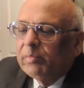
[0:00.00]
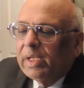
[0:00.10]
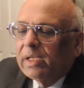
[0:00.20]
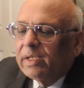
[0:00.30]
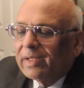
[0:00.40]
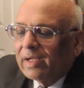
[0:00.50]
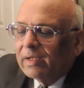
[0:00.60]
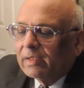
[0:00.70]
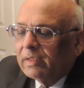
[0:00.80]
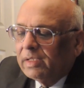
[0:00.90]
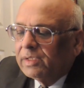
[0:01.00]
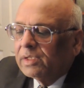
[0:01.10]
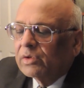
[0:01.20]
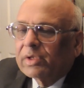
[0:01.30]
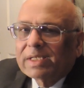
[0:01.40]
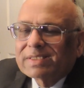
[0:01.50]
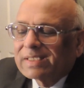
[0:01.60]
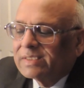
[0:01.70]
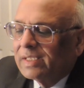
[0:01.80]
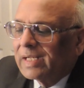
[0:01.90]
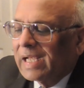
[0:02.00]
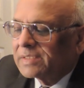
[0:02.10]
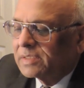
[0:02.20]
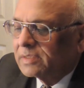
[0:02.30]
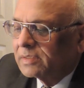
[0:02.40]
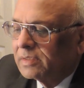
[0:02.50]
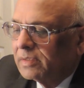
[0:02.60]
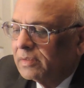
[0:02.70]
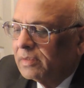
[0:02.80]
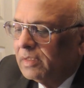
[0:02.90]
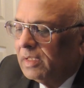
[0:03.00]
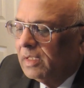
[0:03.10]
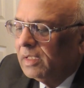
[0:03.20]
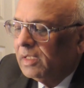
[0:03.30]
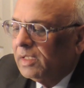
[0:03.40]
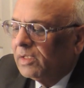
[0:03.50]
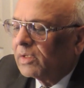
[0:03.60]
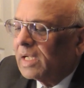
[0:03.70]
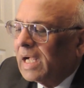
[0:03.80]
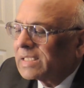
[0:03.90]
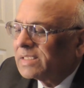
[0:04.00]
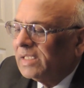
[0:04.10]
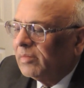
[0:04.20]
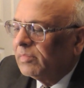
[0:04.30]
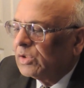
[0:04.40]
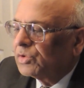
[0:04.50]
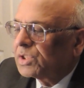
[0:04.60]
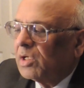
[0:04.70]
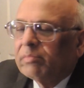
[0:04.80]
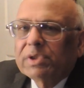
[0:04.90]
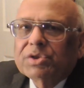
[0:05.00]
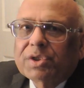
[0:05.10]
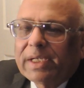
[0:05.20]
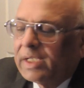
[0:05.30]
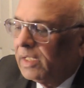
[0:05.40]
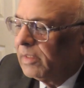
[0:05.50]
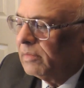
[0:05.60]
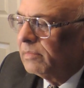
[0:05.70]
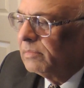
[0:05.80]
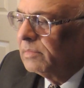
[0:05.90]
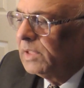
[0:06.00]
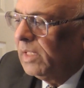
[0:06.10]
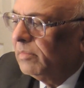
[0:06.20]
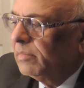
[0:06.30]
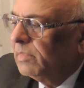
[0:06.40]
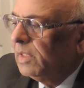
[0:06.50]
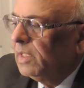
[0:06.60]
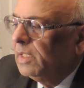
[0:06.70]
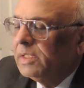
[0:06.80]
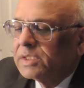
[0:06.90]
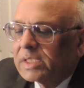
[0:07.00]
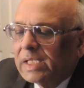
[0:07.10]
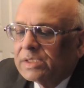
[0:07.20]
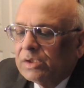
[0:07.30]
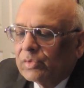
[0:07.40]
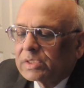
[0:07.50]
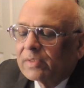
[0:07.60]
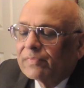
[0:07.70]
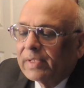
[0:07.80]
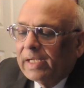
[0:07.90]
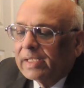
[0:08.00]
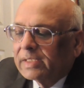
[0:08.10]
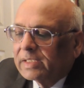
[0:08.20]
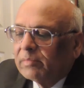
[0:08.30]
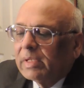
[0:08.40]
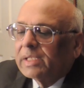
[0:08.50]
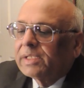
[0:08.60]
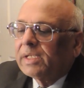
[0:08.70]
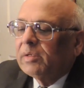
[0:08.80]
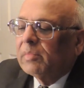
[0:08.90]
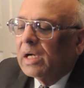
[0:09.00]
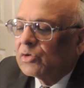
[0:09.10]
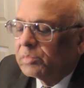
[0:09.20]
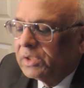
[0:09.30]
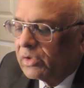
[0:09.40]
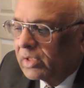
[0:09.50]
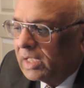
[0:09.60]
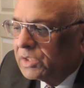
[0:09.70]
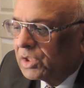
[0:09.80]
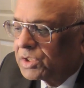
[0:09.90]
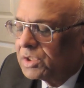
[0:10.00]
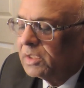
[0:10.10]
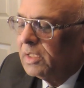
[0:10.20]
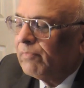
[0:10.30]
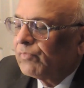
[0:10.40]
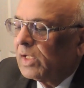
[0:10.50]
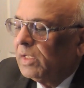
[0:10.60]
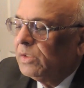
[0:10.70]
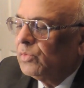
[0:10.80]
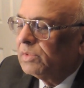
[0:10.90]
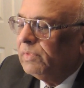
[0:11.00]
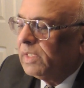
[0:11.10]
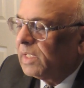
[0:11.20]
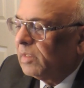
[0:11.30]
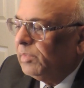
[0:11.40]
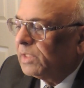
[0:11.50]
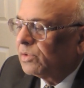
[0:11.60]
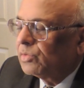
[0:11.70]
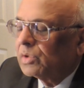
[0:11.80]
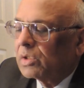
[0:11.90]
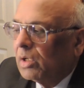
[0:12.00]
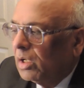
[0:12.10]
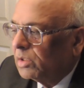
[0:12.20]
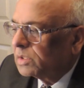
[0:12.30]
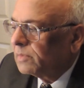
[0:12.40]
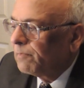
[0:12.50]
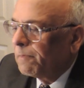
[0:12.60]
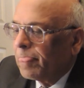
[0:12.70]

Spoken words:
Being young, he did not resist their actions. He did not ask them to stop mistreating him. He says he was afraid that they might kick him out of the organization, and he was very committed to the cause.